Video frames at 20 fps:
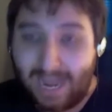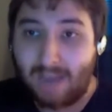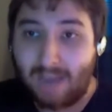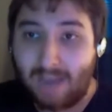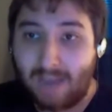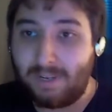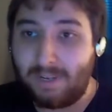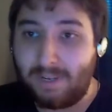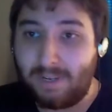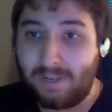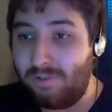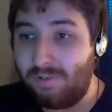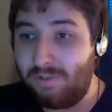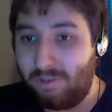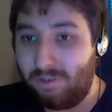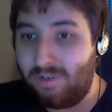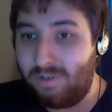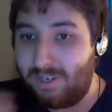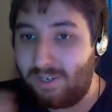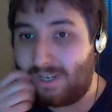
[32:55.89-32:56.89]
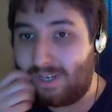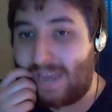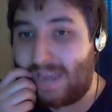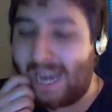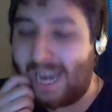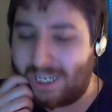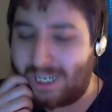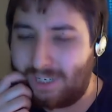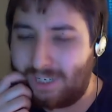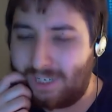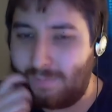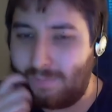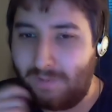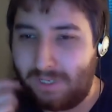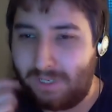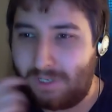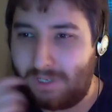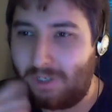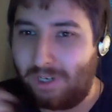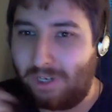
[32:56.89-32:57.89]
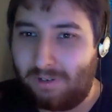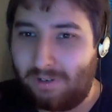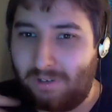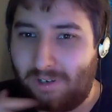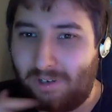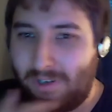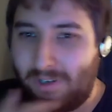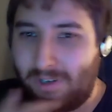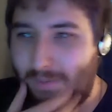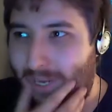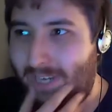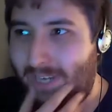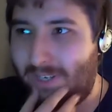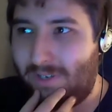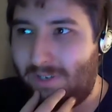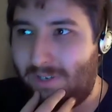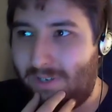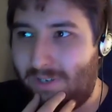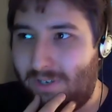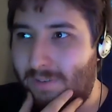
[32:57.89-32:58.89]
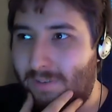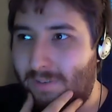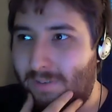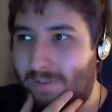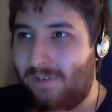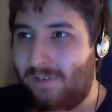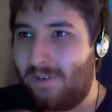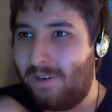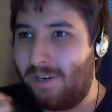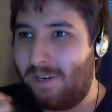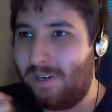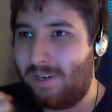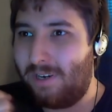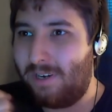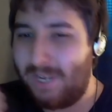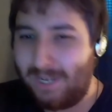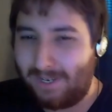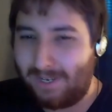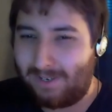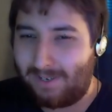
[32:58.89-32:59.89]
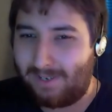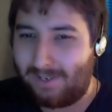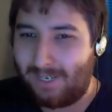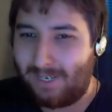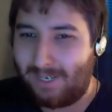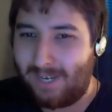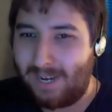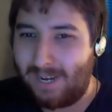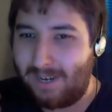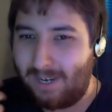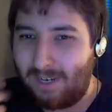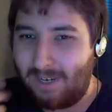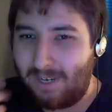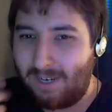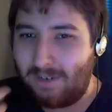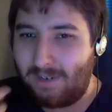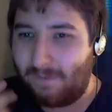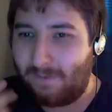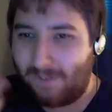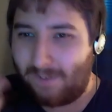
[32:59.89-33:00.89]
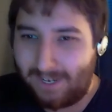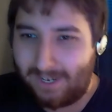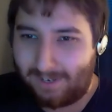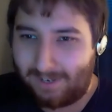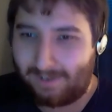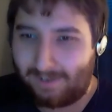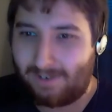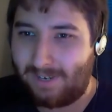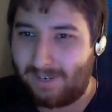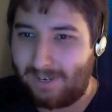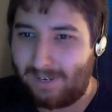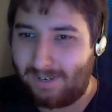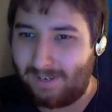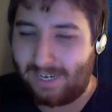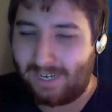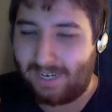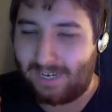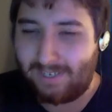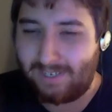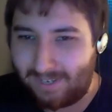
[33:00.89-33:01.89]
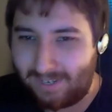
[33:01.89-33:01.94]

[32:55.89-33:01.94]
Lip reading: you action movies in general are based on immediacy and in your face intensity,